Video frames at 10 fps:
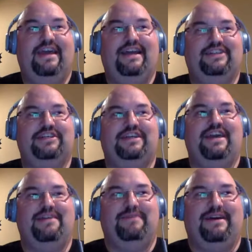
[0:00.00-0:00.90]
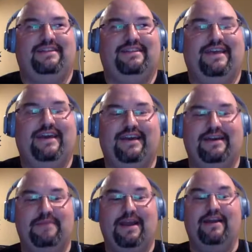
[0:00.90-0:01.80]
came out the day I got
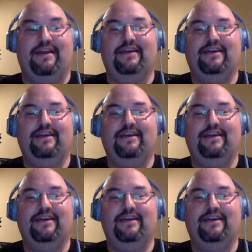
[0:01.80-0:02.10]
married.